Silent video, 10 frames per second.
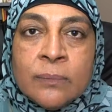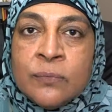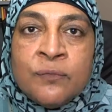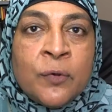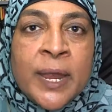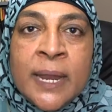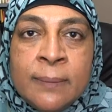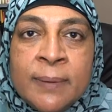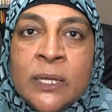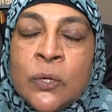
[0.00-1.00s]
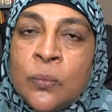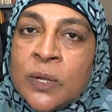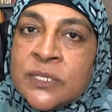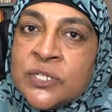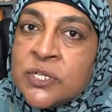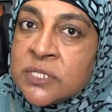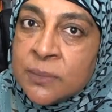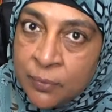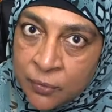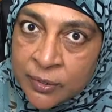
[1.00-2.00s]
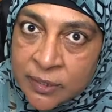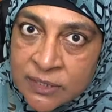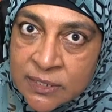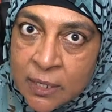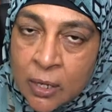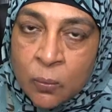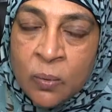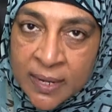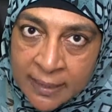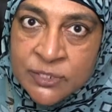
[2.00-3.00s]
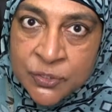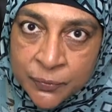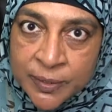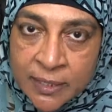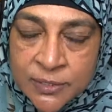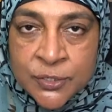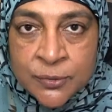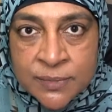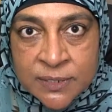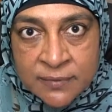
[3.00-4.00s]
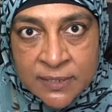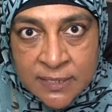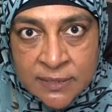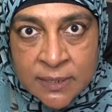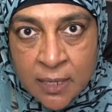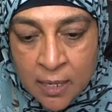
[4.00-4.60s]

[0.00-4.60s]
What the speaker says: for anybody who wants to support what I'm doing in terms of these